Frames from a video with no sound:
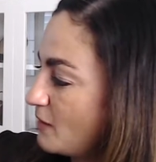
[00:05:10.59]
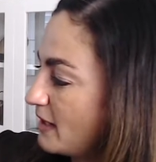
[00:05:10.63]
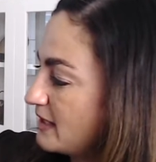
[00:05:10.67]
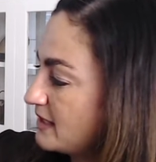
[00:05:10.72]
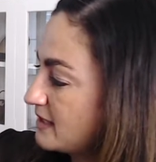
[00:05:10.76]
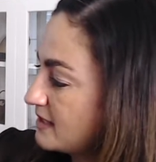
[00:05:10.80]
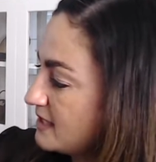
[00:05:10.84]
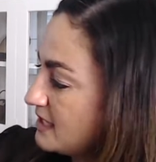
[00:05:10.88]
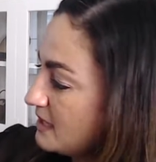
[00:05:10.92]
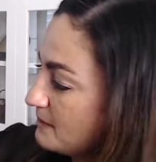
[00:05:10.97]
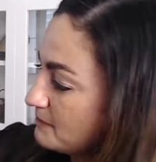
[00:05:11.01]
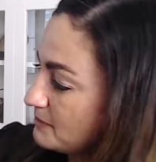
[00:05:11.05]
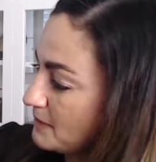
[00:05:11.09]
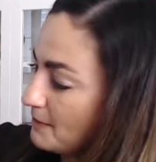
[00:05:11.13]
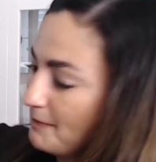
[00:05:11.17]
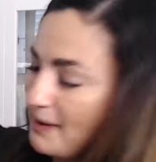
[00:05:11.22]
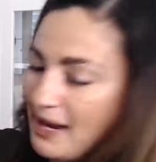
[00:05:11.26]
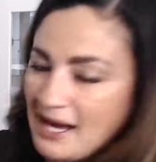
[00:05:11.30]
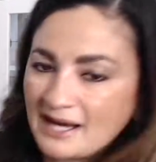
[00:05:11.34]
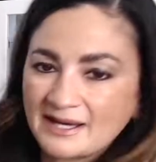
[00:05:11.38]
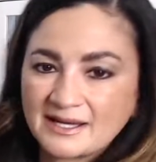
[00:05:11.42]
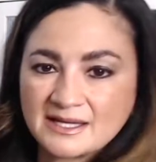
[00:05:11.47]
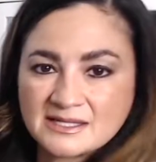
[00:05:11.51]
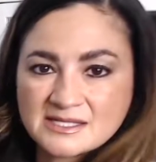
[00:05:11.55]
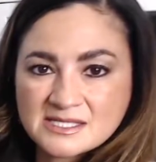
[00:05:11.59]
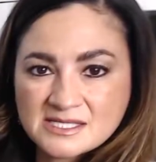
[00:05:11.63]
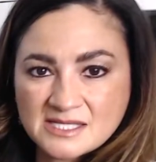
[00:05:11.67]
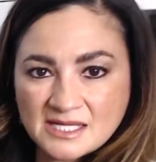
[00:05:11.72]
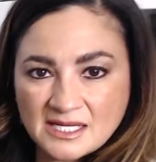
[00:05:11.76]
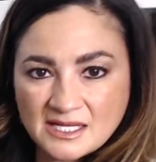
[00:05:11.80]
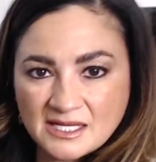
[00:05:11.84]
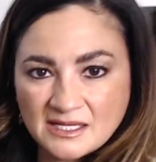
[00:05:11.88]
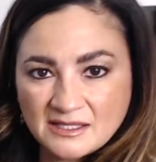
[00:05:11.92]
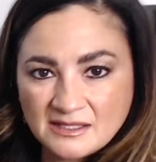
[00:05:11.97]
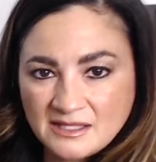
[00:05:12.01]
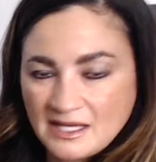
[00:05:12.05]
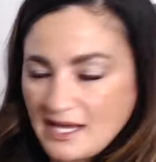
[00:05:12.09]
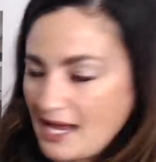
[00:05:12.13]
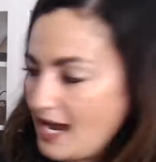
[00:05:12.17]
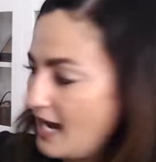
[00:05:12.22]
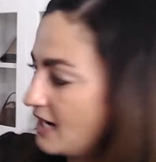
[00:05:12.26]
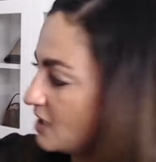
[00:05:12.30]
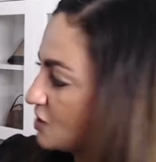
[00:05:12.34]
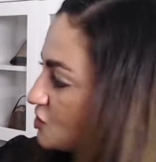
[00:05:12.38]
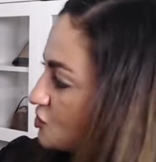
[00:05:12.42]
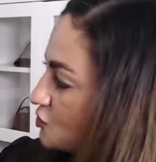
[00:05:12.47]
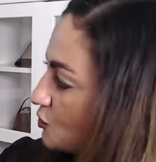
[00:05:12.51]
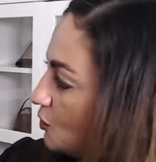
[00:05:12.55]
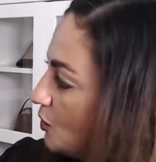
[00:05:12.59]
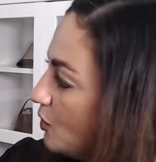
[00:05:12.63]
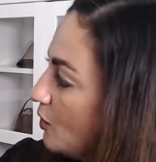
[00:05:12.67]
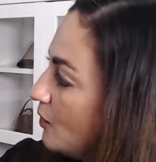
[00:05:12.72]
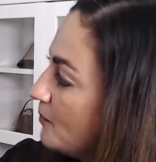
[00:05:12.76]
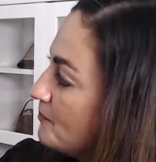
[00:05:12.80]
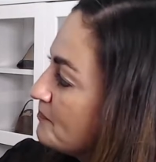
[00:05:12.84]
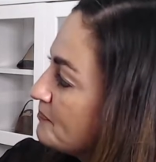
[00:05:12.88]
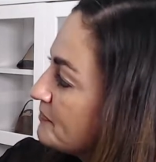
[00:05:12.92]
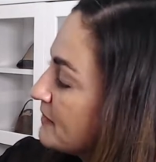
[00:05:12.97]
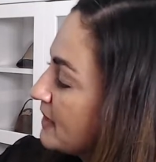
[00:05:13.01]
to keep the pockets, the actual